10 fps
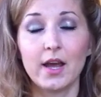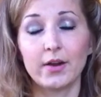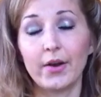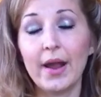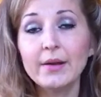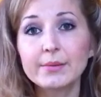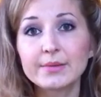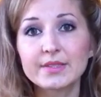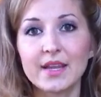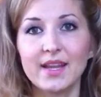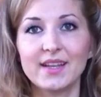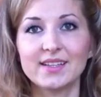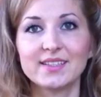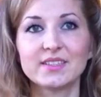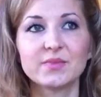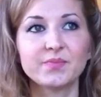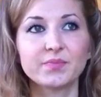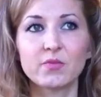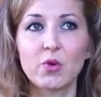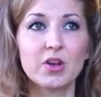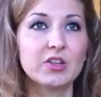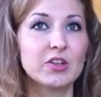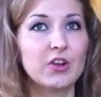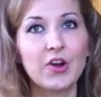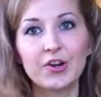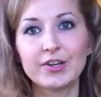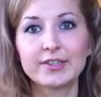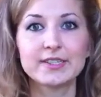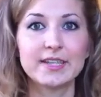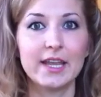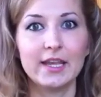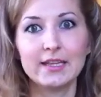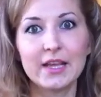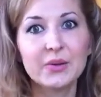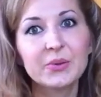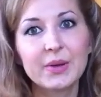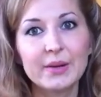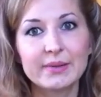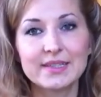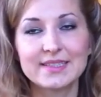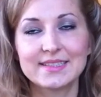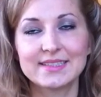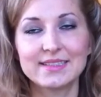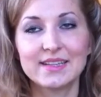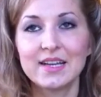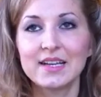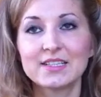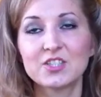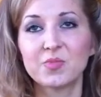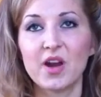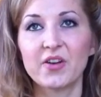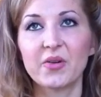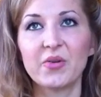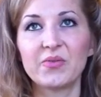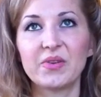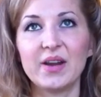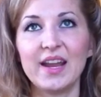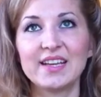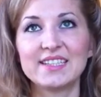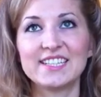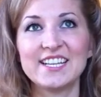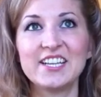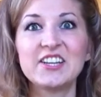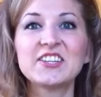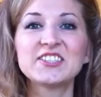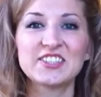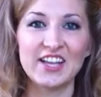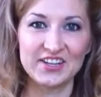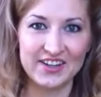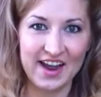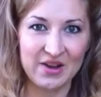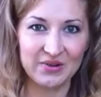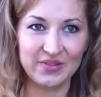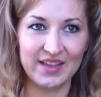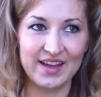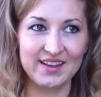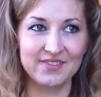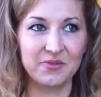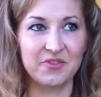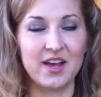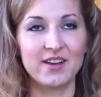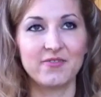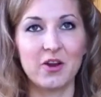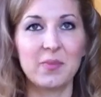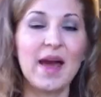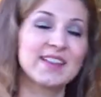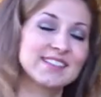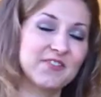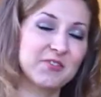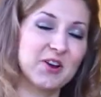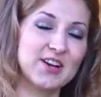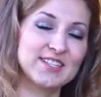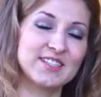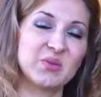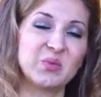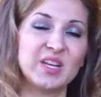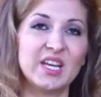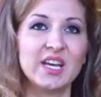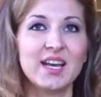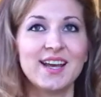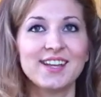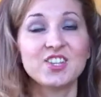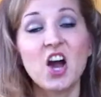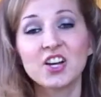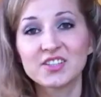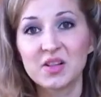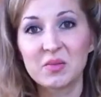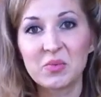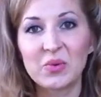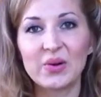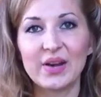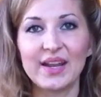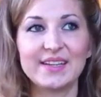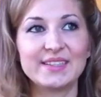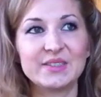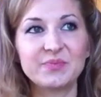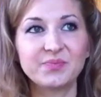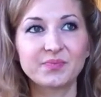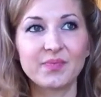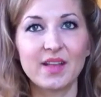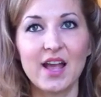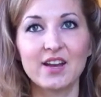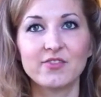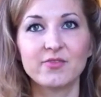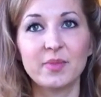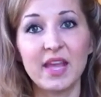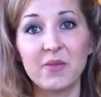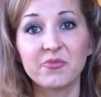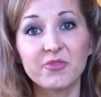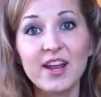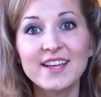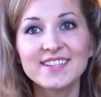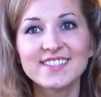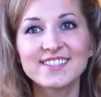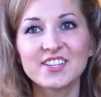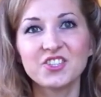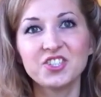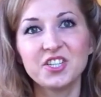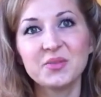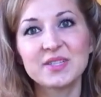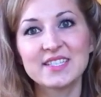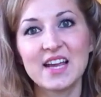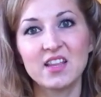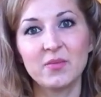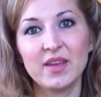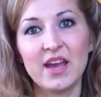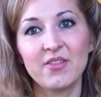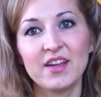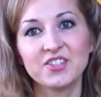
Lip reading: at her house and wrote a little card saying like who I was and just brought it over. And years later, now that we've kind of our paths have crossed and we talk a little more and kind of became friends, she was telling me how